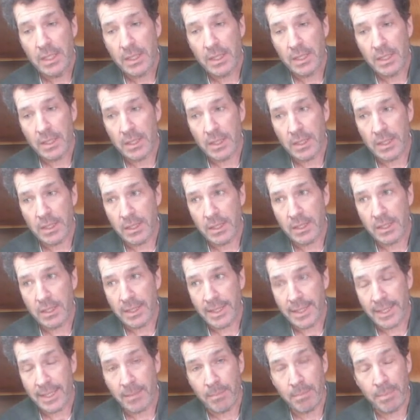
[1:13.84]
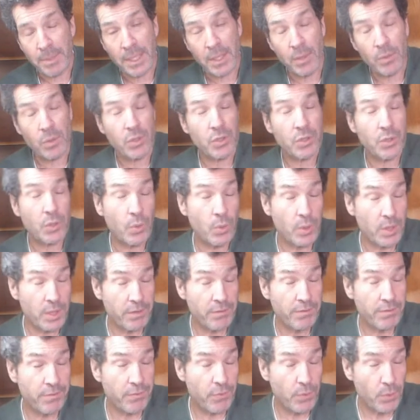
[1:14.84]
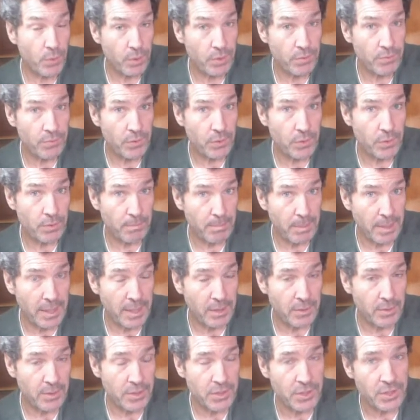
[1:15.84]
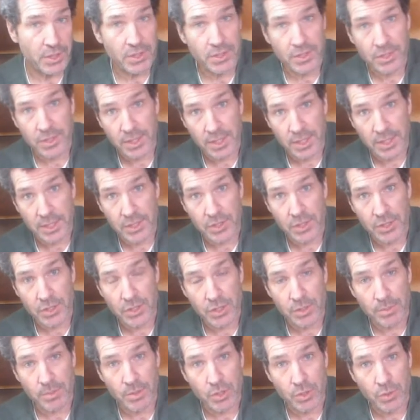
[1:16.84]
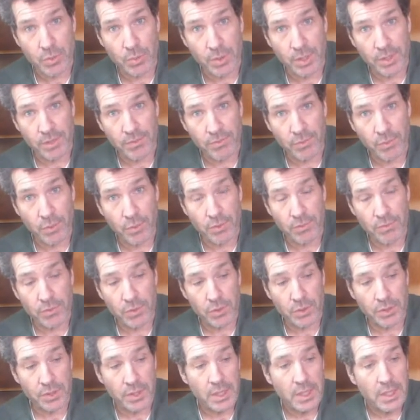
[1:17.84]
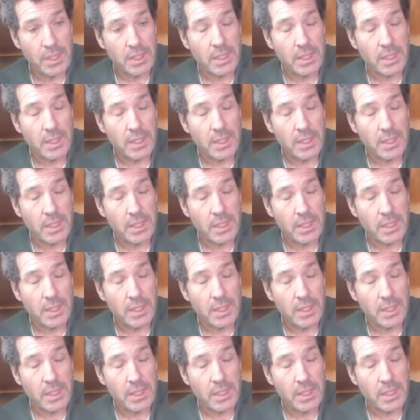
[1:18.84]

uh, amp hour 24 volt batteries. His, his system is 24 volt.